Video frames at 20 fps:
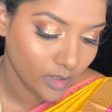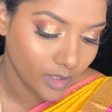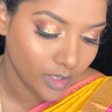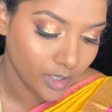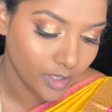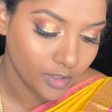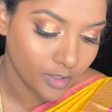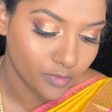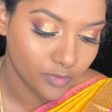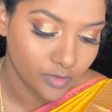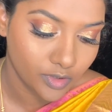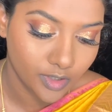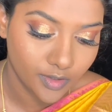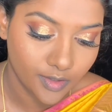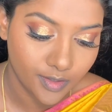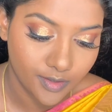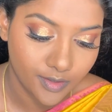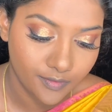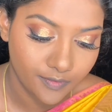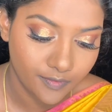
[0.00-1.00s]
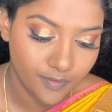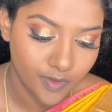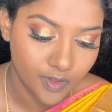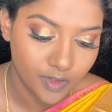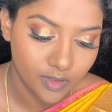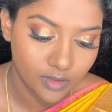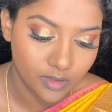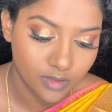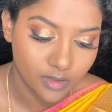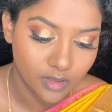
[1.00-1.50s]
Can you see the
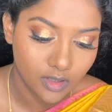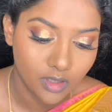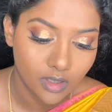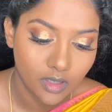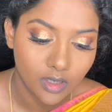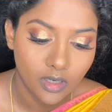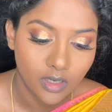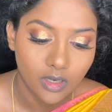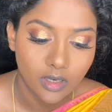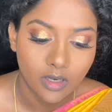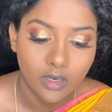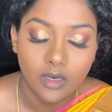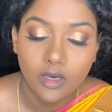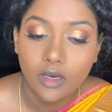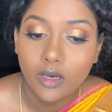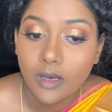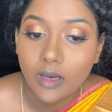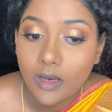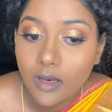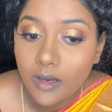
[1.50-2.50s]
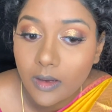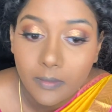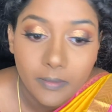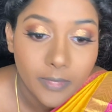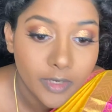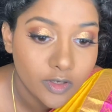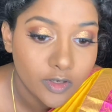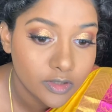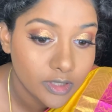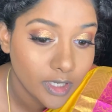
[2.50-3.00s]
difference?
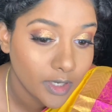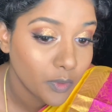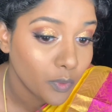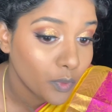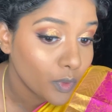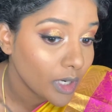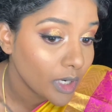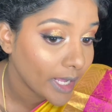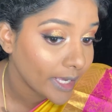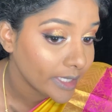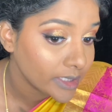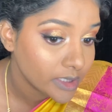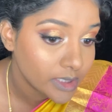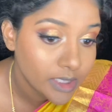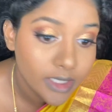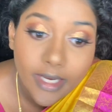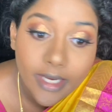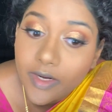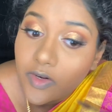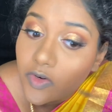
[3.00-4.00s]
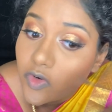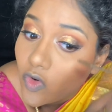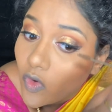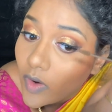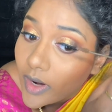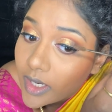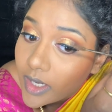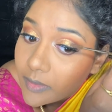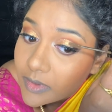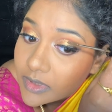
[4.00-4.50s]
Because I don't like sitting and
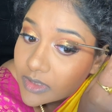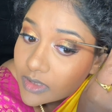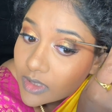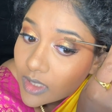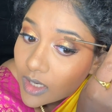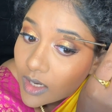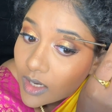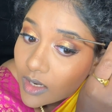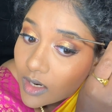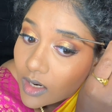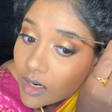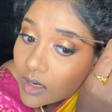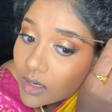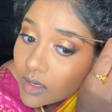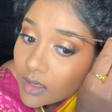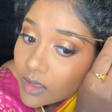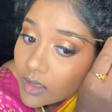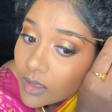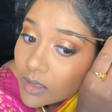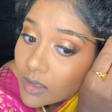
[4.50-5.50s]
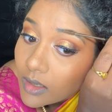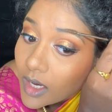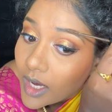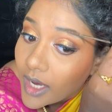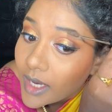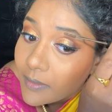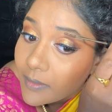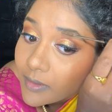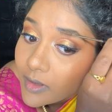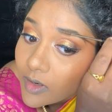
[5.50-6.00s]
drawing mascara
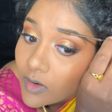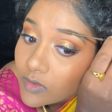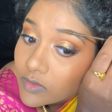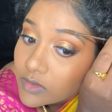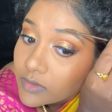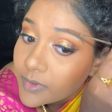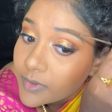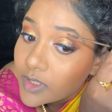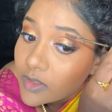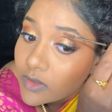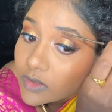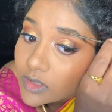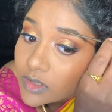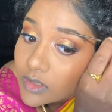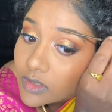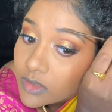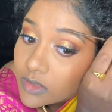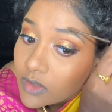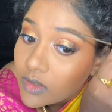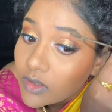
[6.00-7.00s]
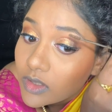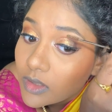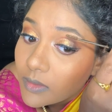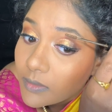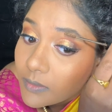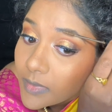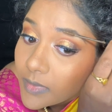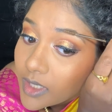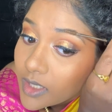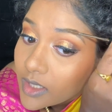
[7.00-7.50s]
eyebrows, because it's gonna
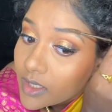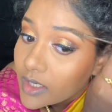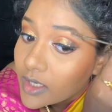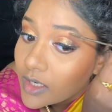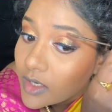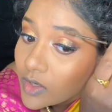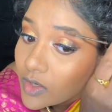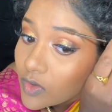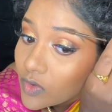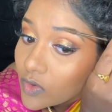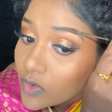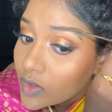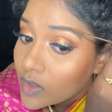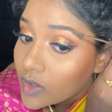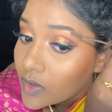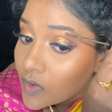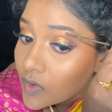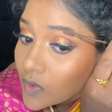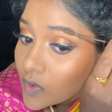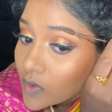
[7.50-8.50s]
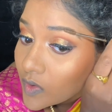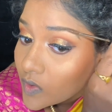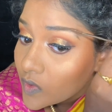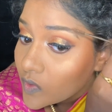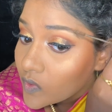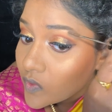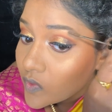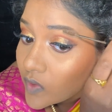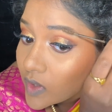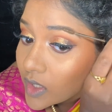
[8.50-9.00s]
make it look
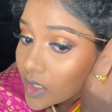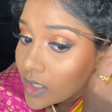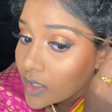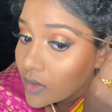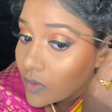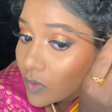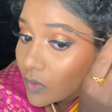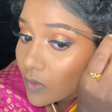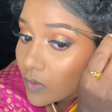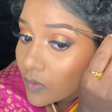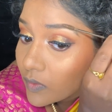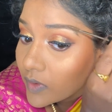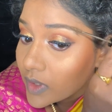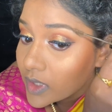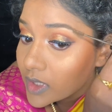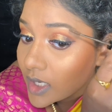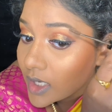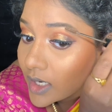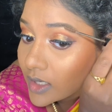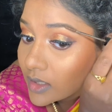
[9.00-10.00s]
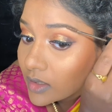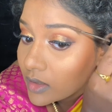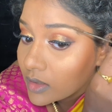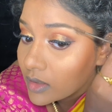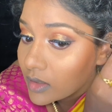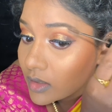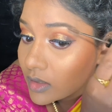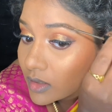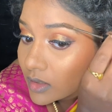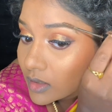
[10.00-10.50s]
really overdone
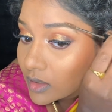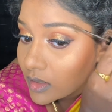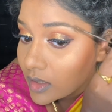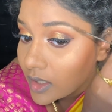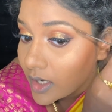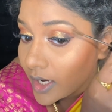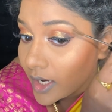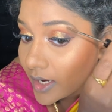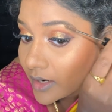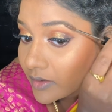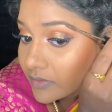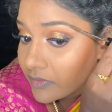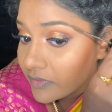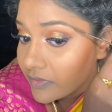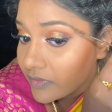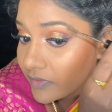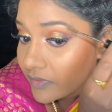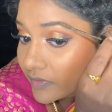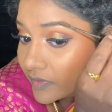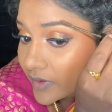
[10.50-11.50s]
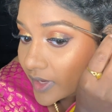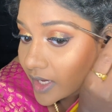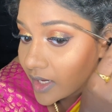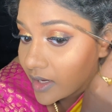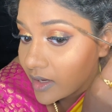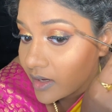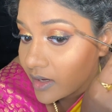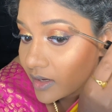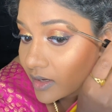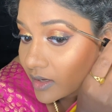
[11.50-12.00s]
and
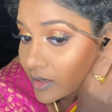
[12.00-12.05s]
fake.